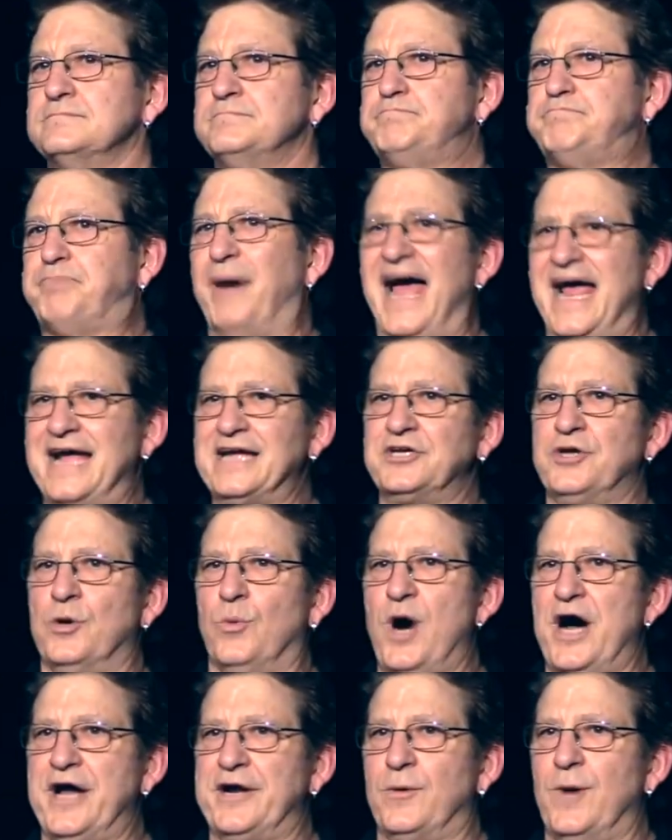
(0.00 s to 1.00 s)
Bang, you're
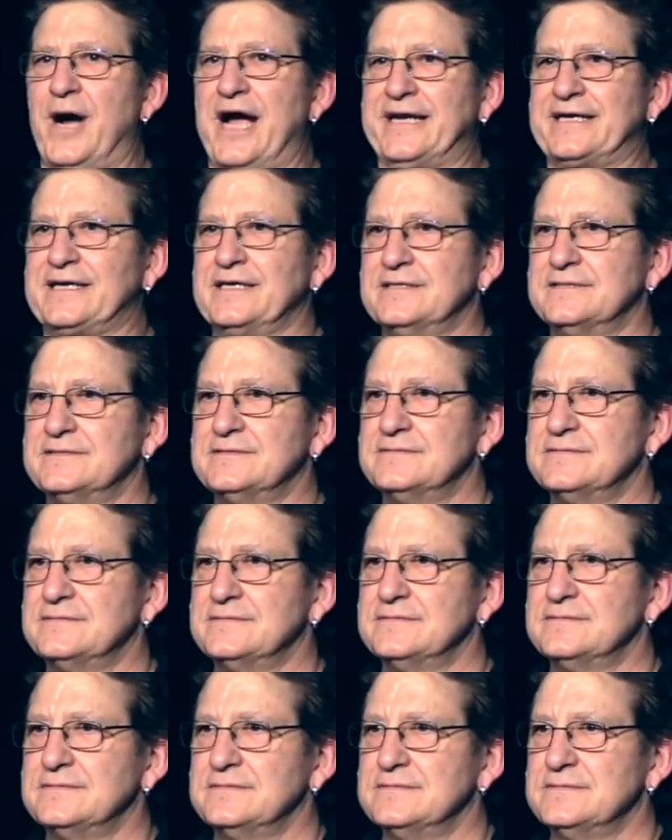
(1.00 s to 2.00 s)
wide awake.
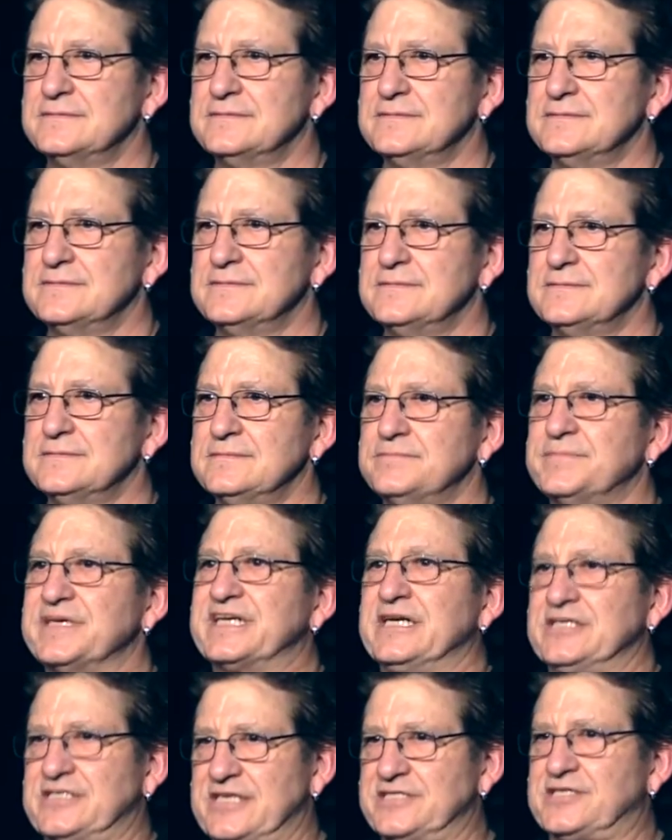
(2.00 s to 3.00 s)

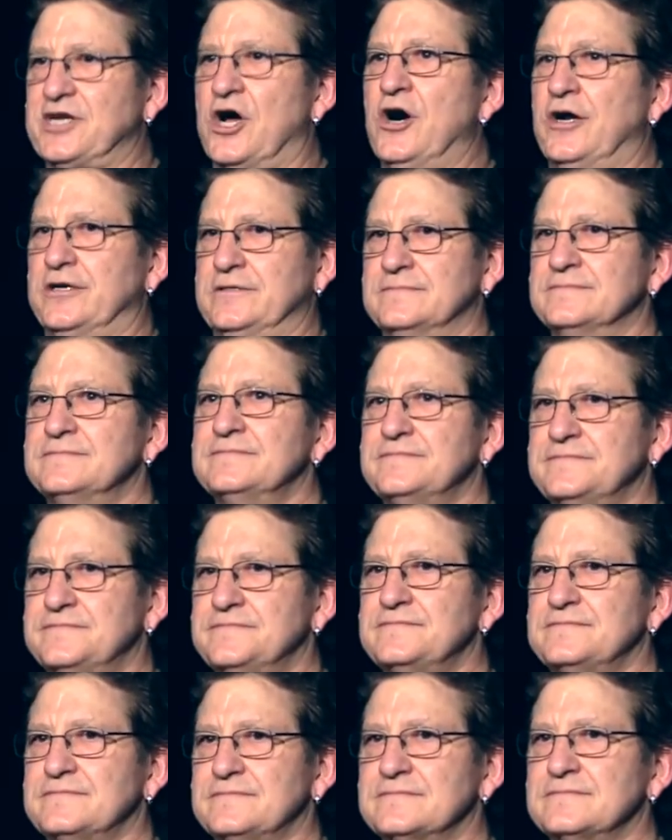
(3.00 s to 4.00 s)
Because it's on.
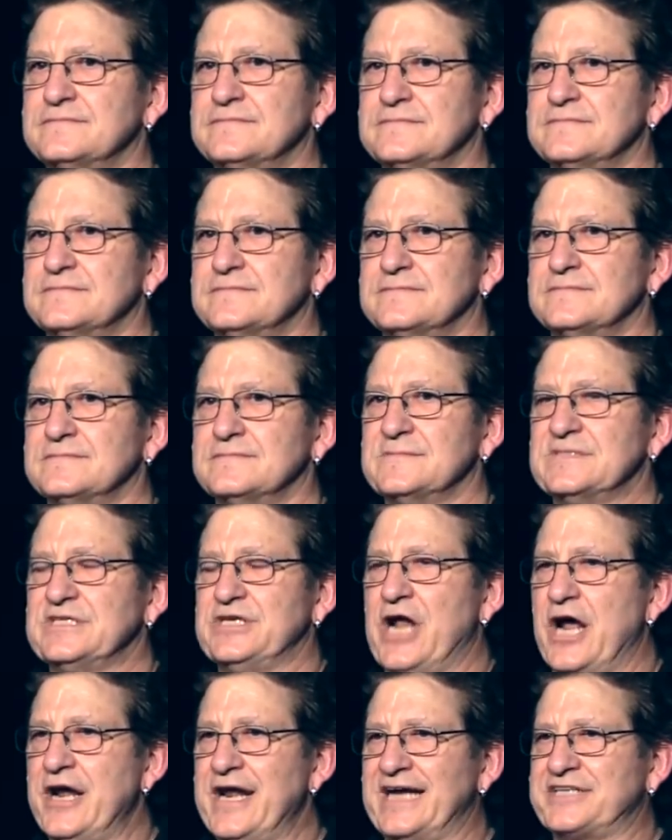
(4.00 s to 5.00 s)

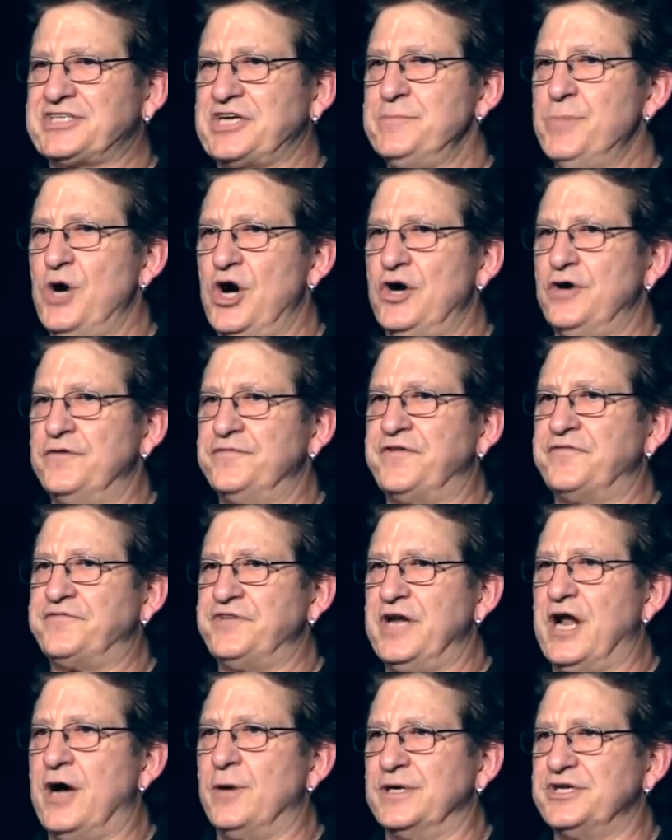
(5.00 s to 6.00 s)
You don't actually move if
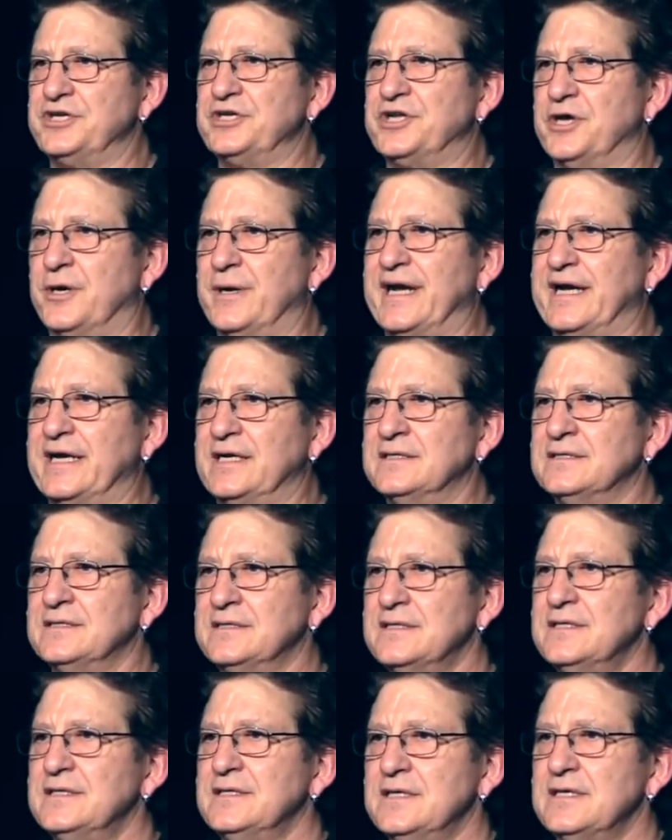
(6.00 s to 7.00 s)
you know what you're doing.
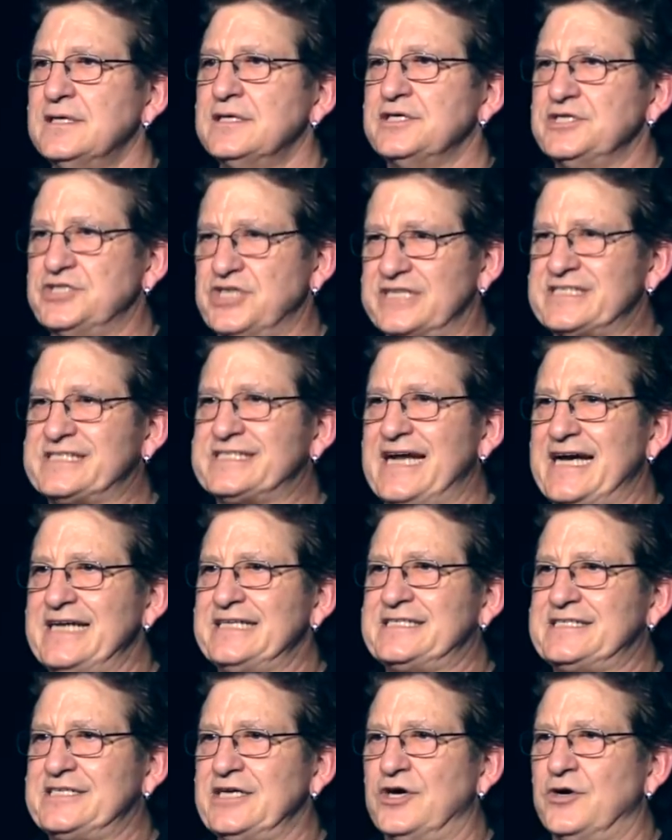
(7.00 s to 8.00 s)
You just stay
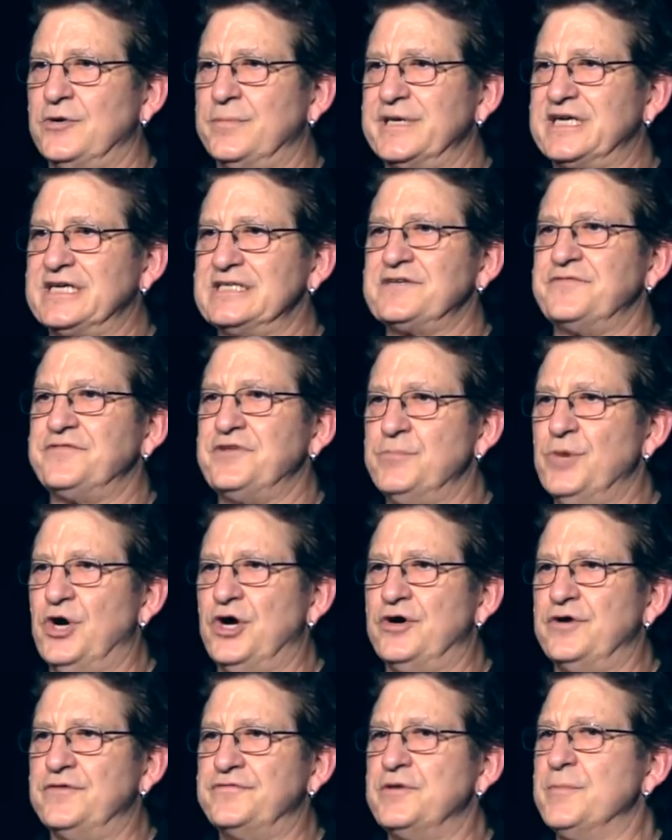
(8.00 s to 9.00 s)
still because if you
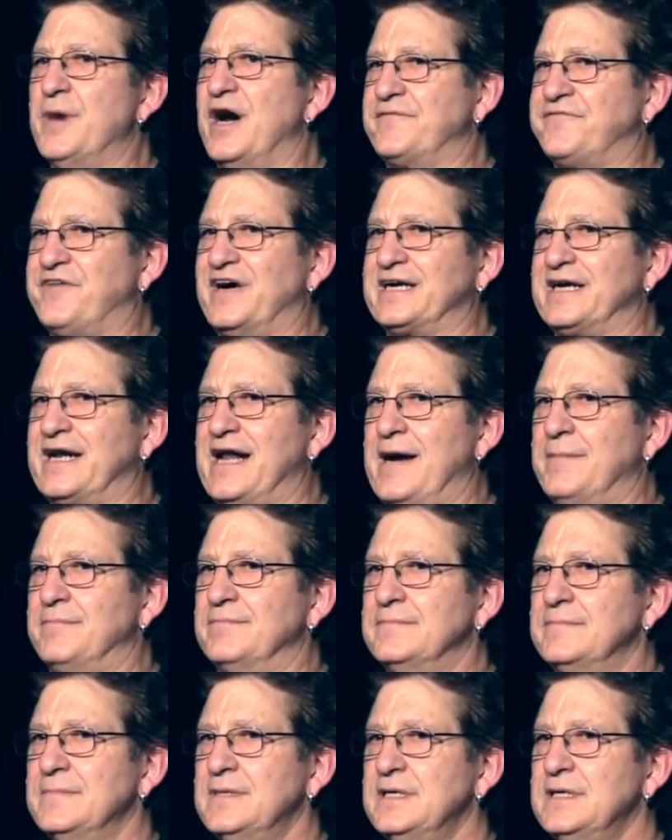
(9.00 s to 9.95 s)
move, you might fuck it up.